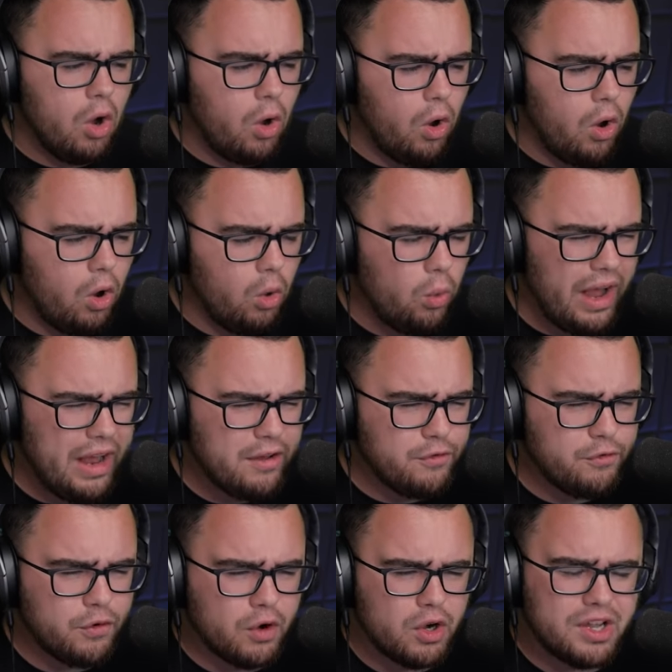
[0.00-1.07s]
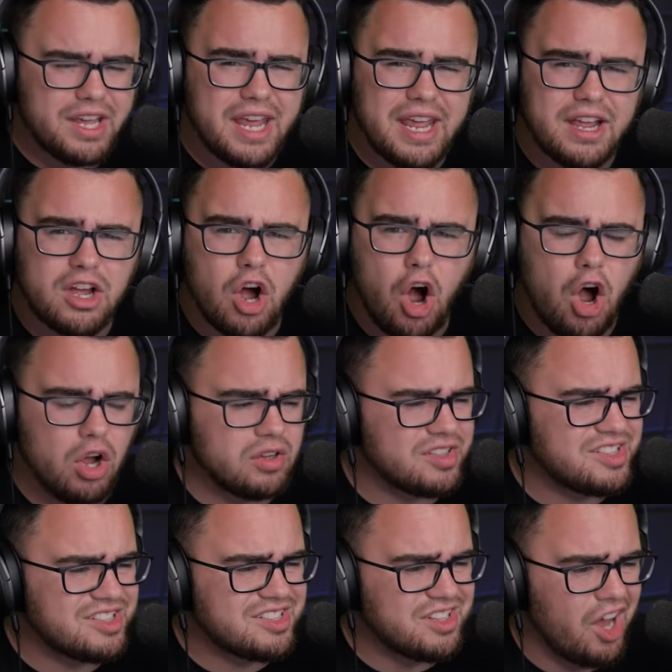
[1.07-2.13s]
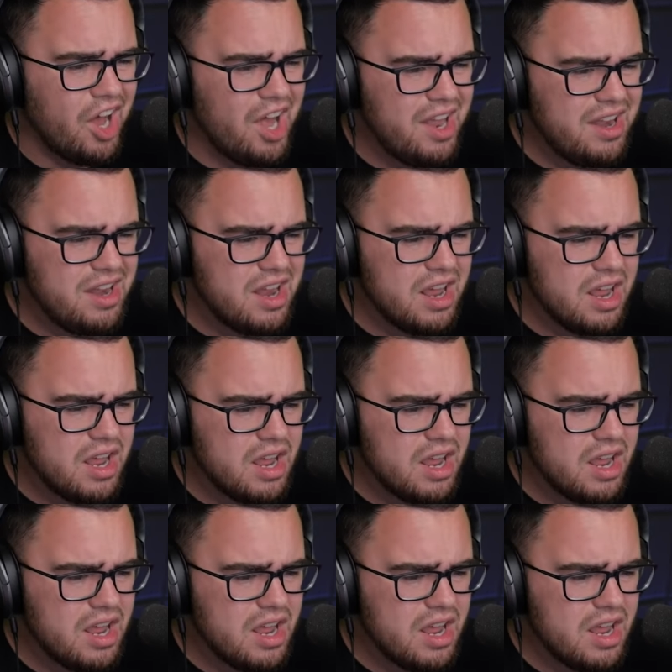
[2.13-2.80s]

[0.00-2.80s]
All white fur, King Kong's son?